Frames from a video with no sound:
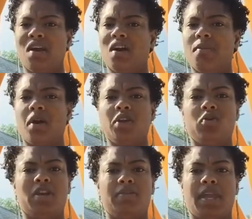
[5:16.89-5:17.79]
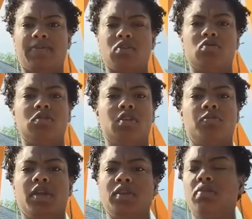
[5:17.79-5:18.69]
are you going to be able to do a
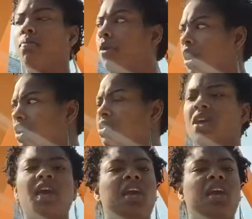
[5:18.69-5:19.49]
little bit neater parts?